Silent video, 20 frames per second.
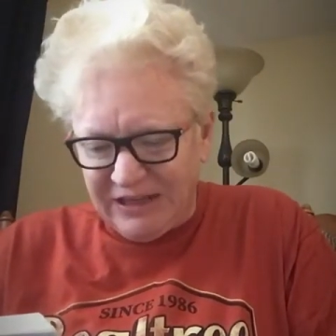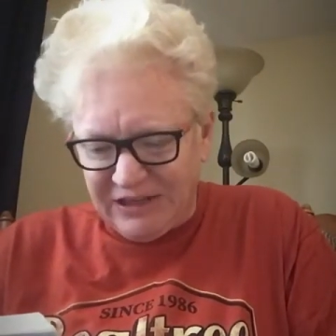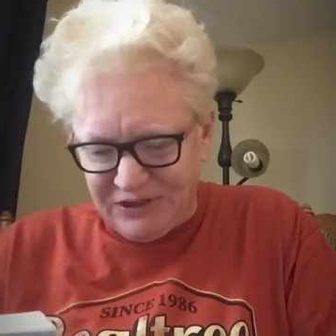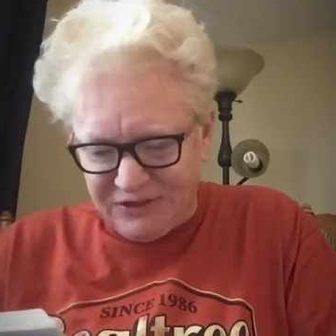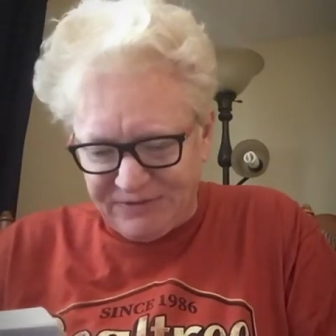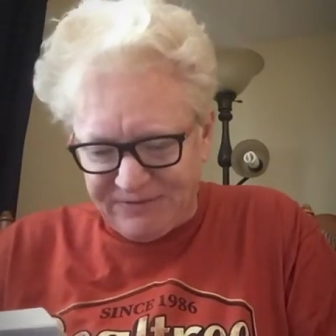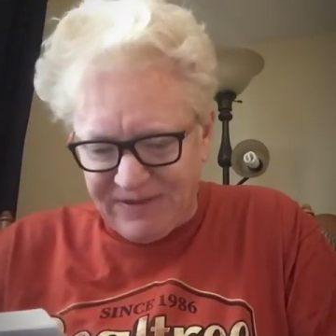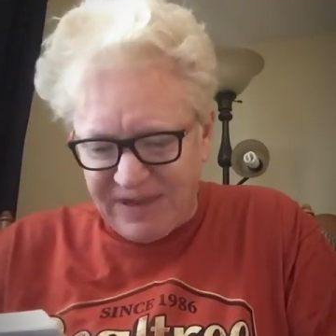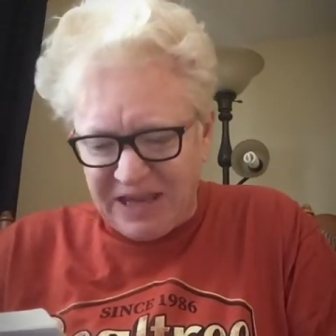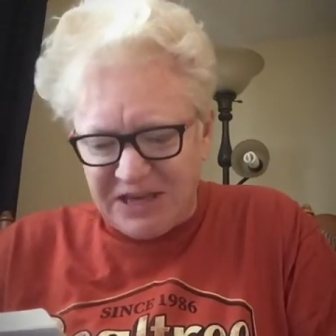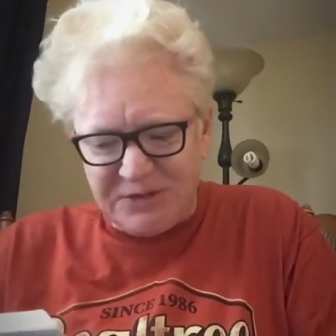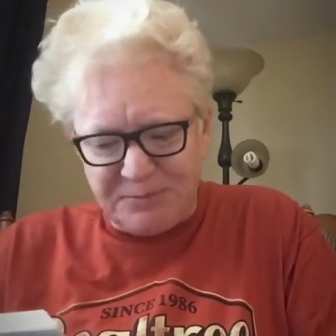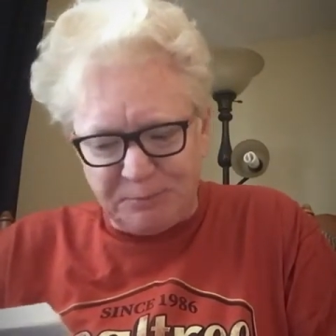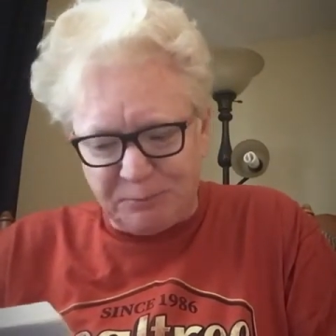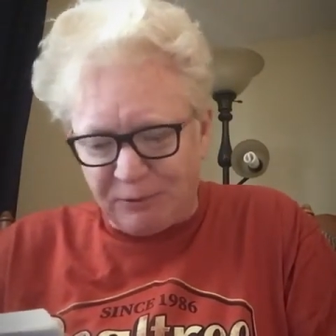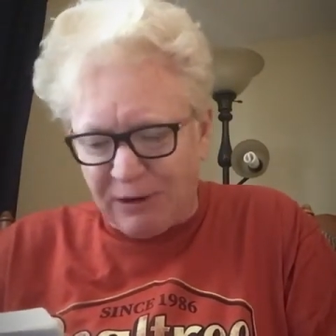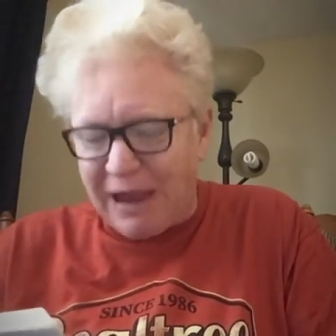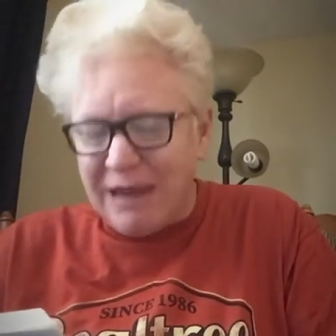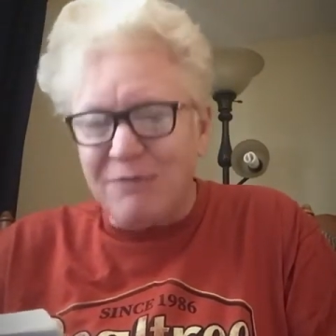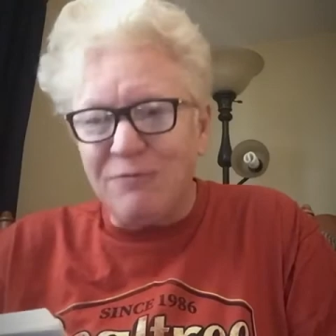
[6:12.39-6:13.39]
his face
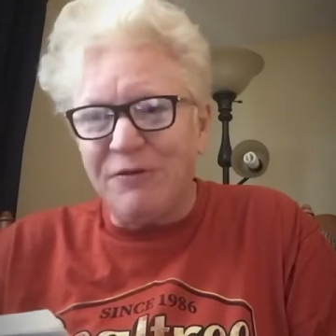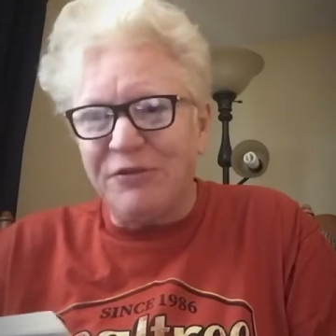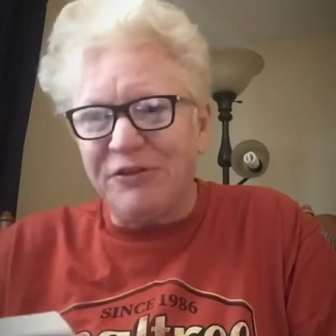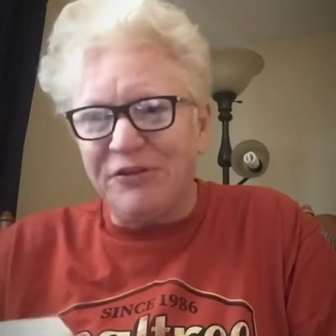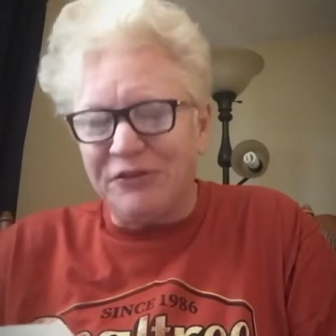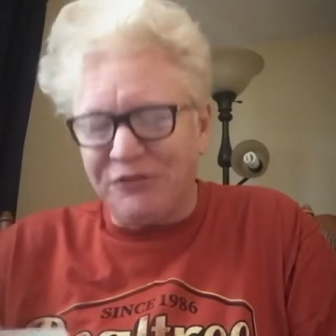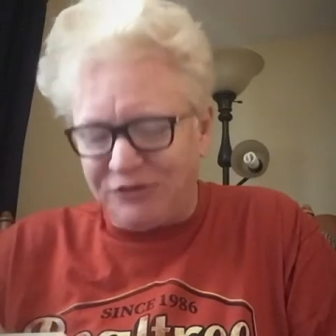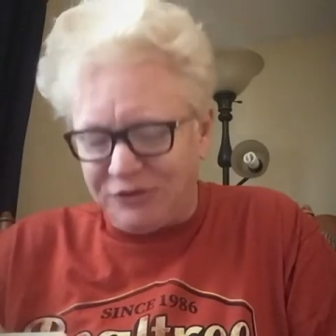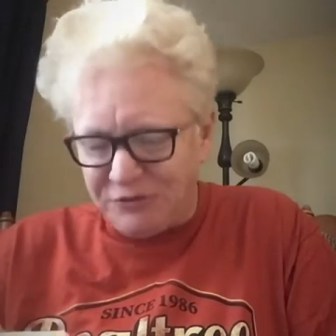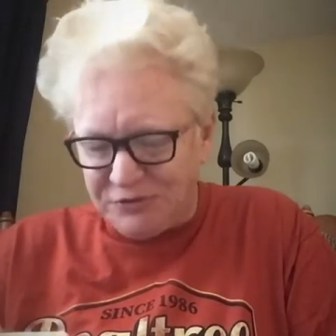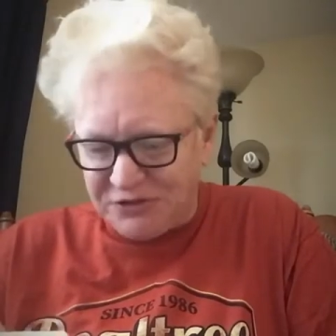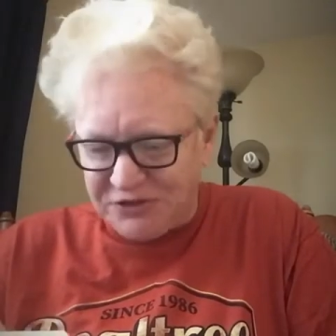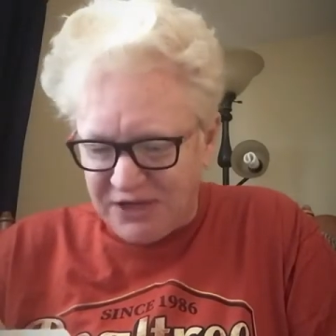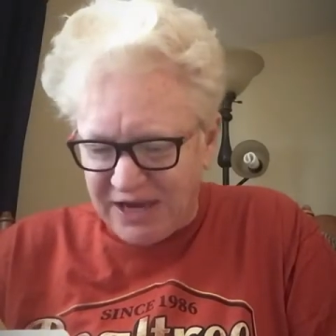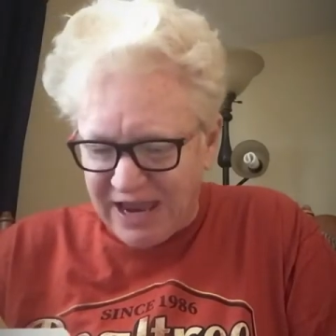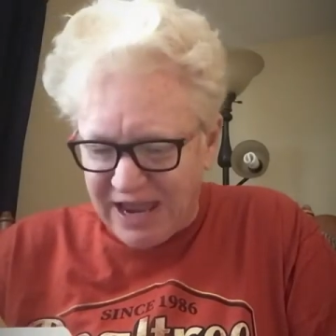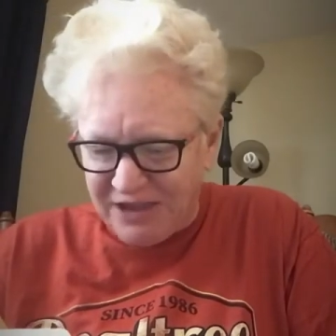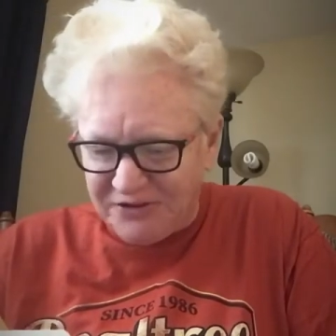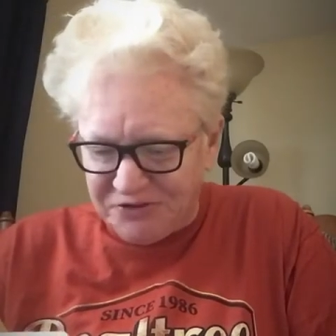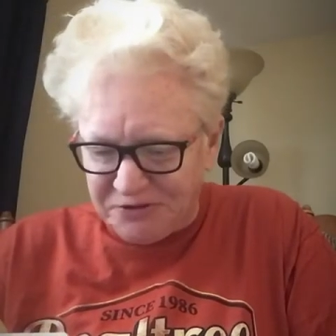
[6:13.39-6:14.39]
bright with
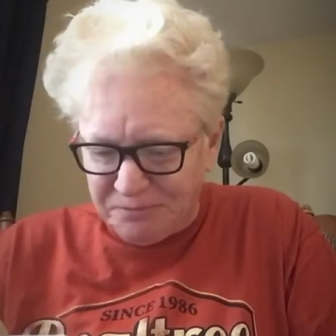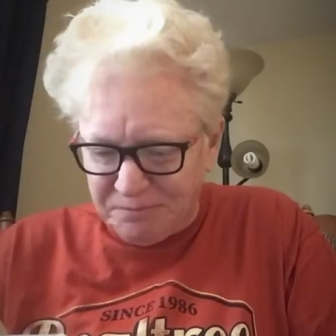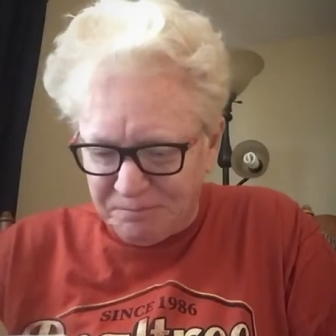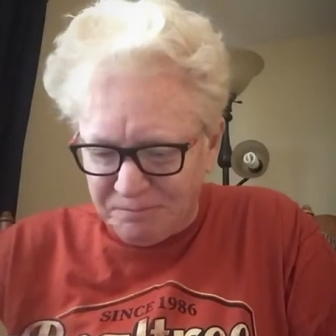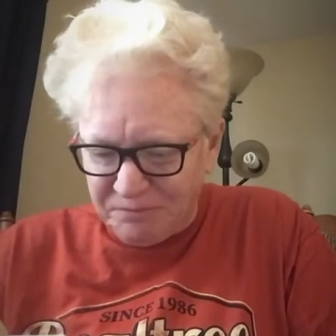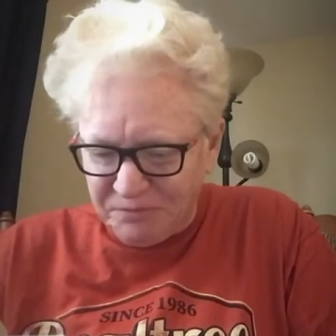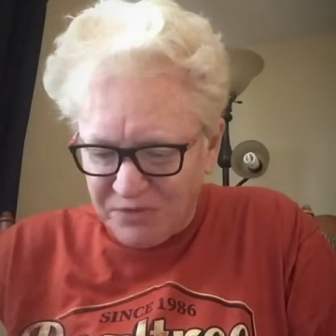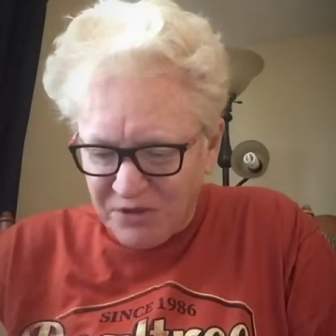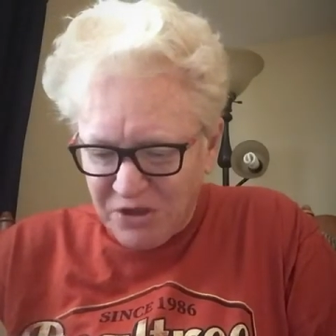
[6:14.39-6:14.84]
enthusiasm,